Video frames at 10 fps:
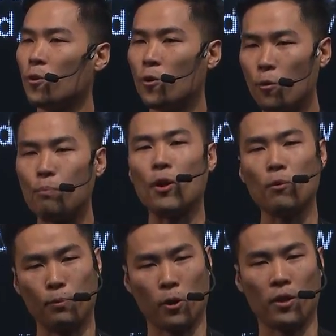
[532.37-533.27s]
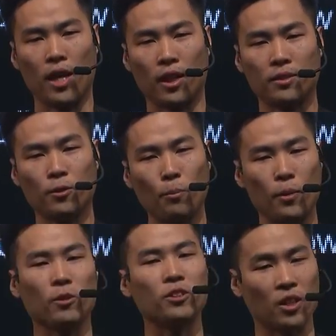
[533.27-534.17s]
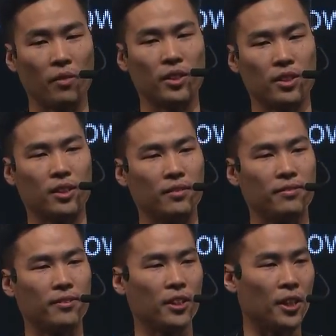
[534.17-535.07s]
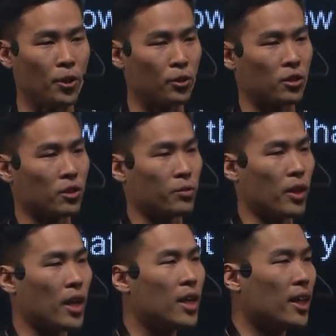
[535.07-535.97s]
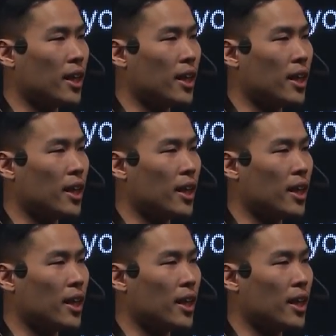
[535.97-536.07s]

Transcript: who build products, who build services for the users, right?